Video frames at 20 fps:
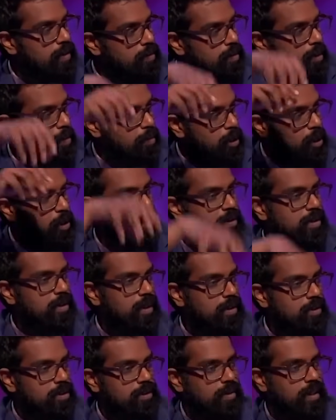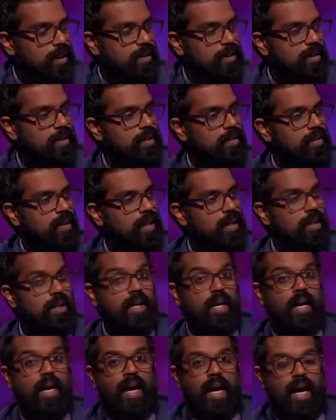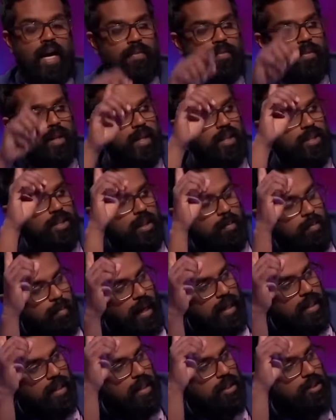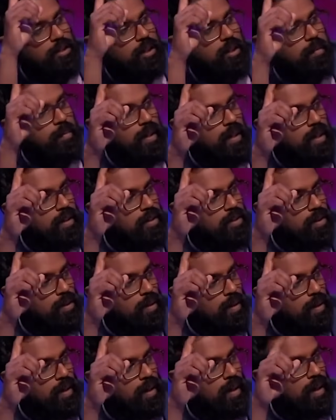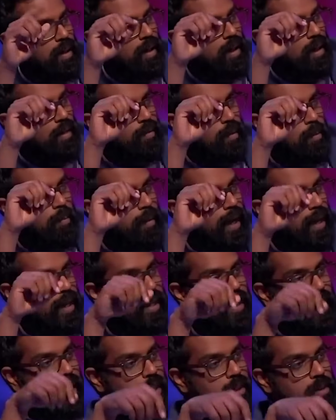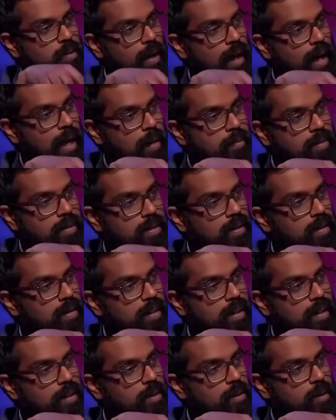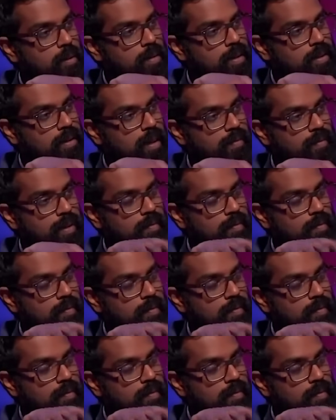The, the poops go straight into the ground, and that she had mango trees behind the toilet. The mangoes were absolutely enormous. I've